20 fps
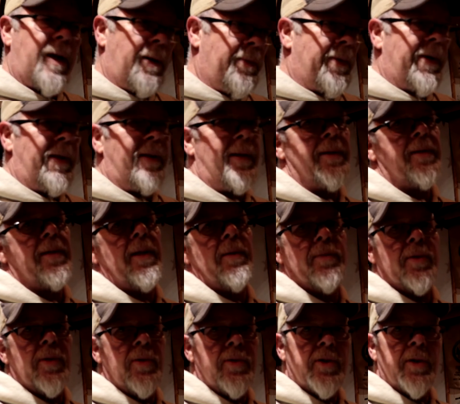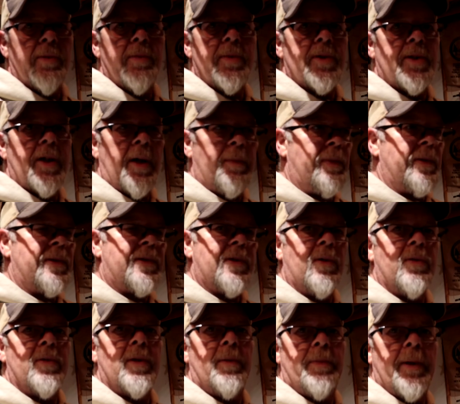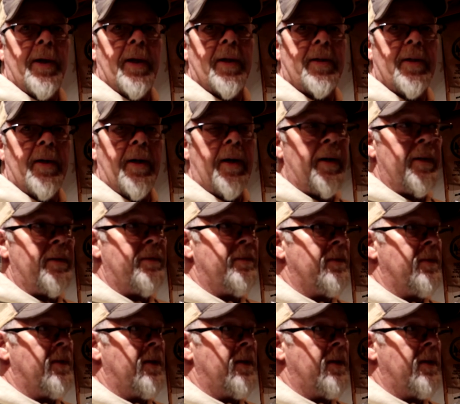I'm going to let them two German Shepherds out in the backyard.